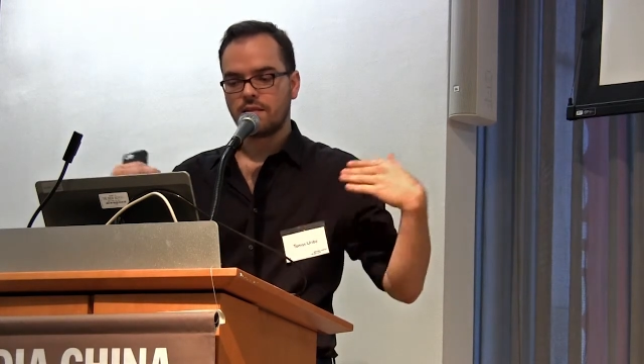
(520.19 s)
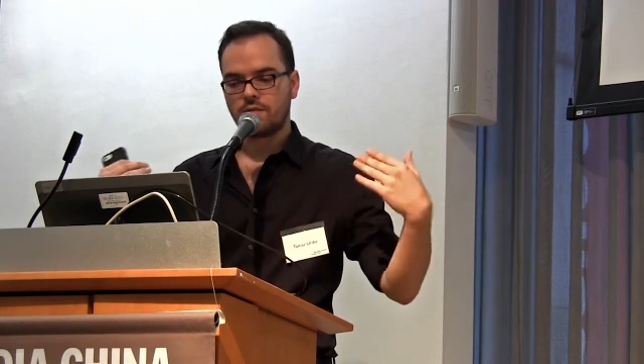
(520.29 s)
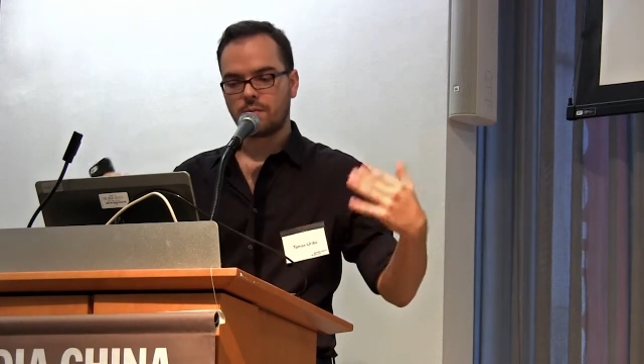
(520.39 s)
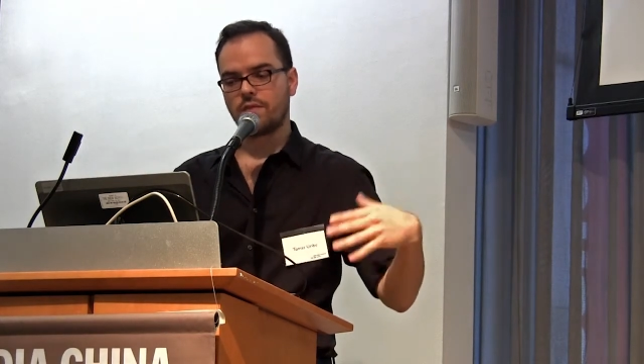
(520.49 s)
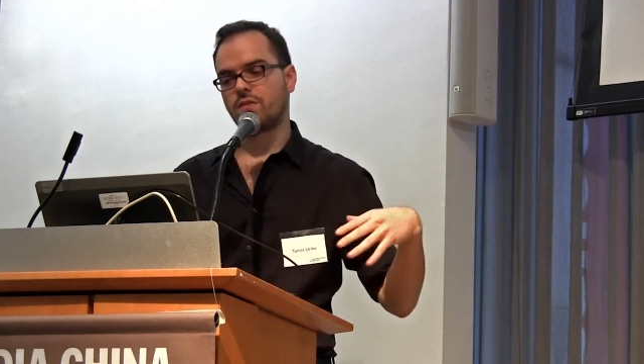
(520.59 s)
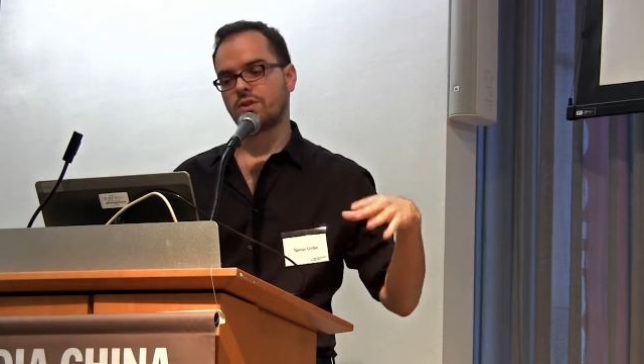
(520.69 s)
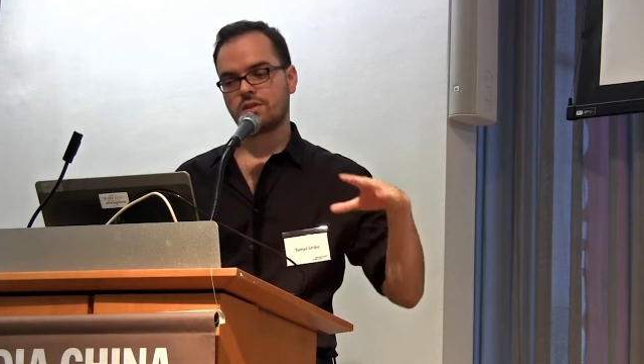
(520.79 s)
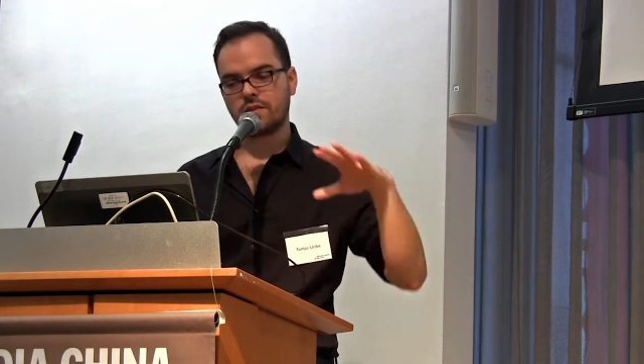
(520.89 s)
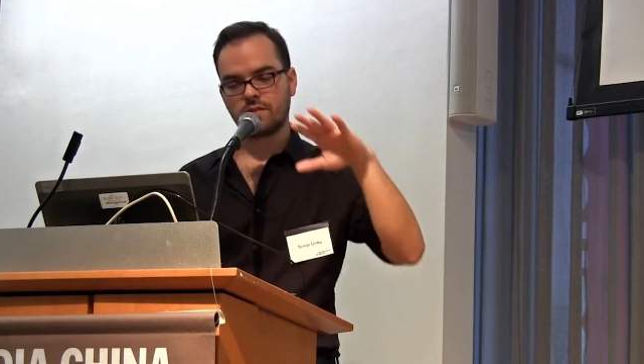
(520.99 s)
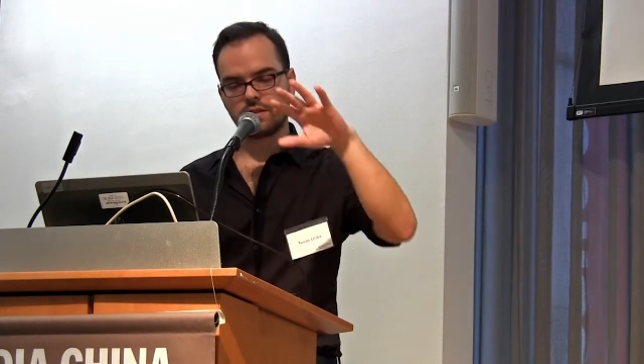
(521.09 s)
from the
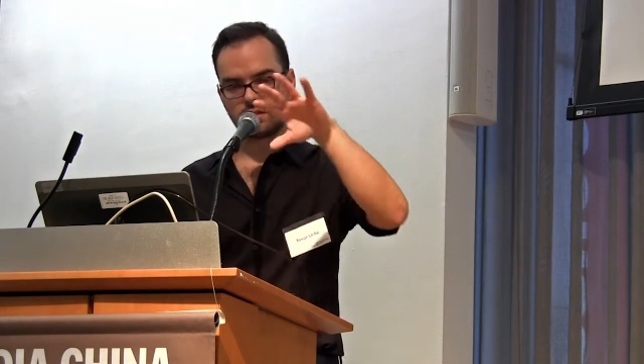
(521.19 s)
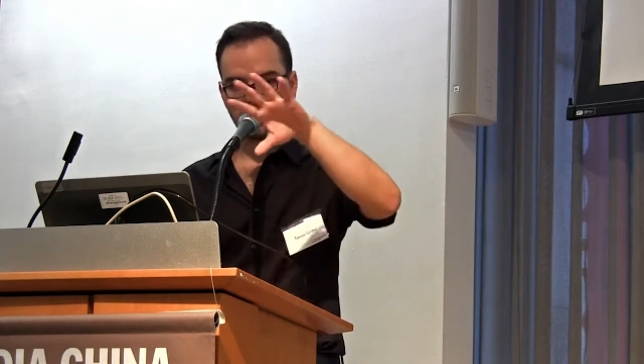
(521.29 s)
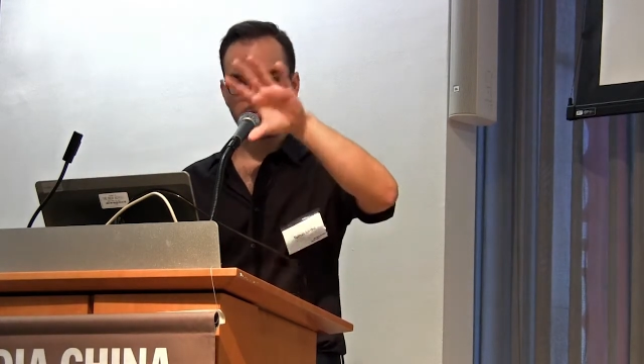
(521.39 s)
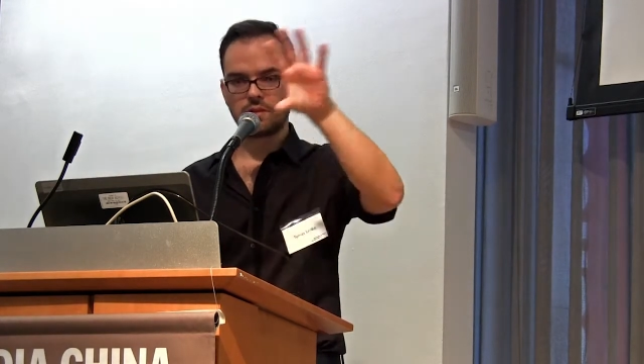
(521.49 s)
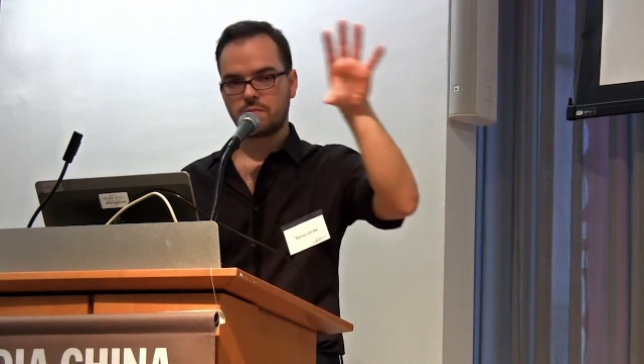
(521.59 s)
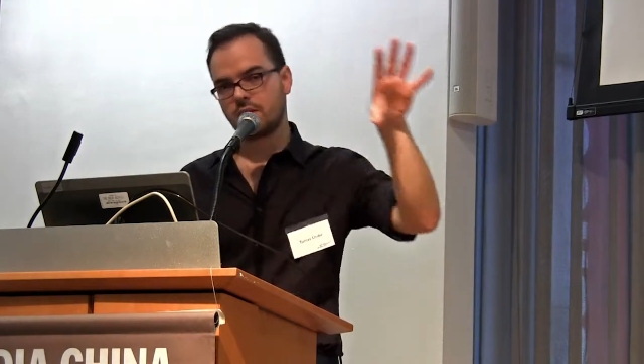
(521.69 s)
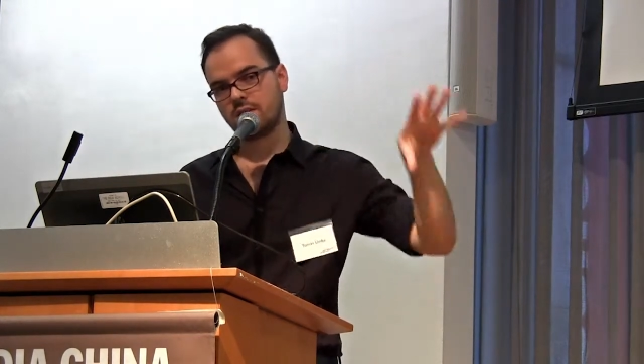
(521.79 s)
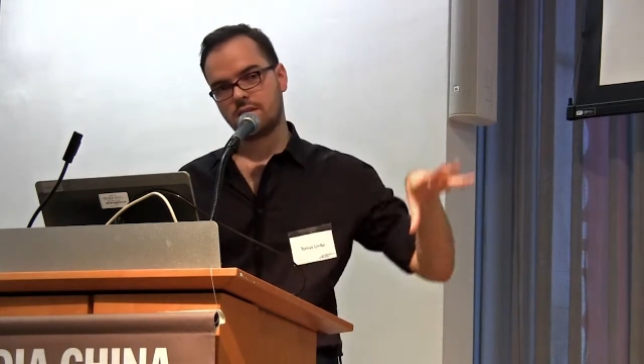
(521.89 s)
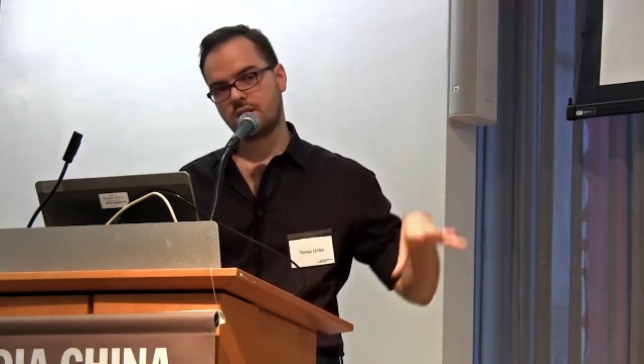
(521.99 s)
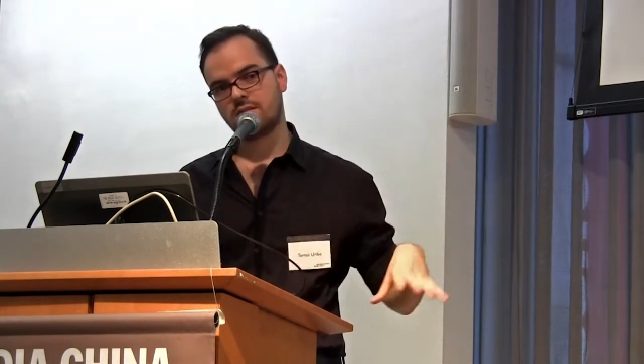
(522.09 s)
version of the slumdog
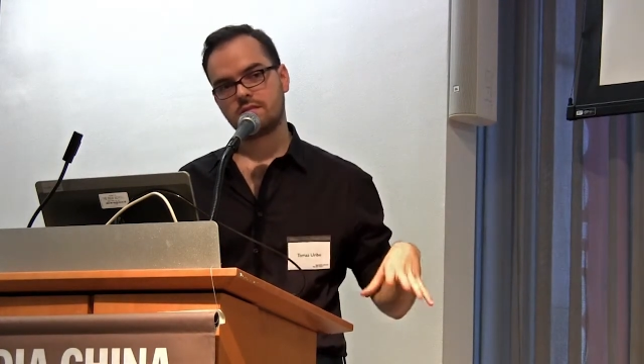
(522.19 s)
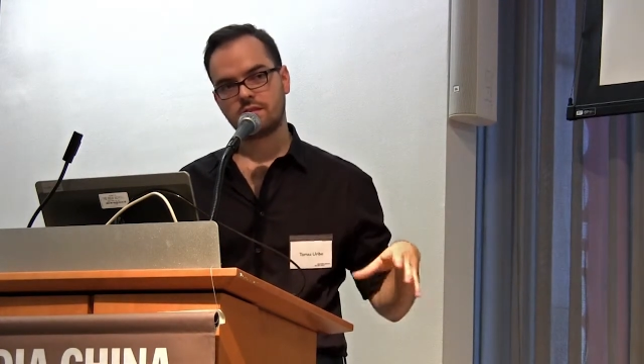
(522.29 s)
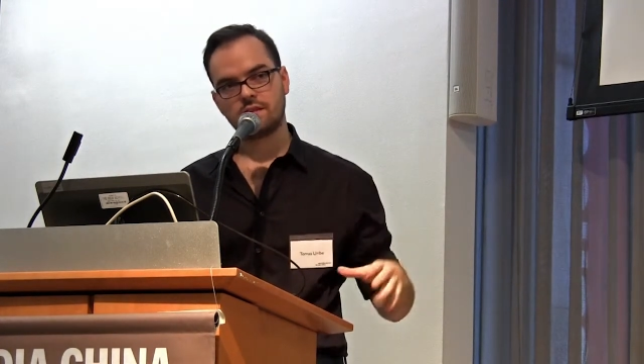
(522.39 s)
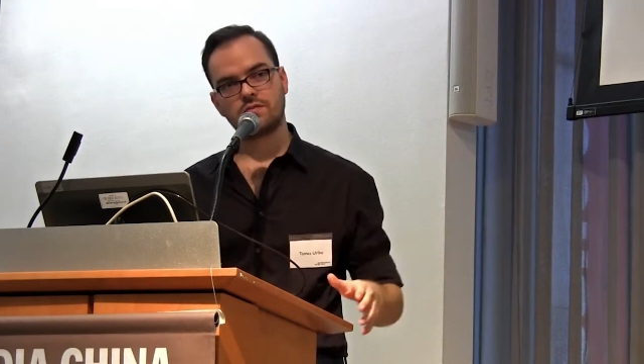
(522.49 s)
millionaire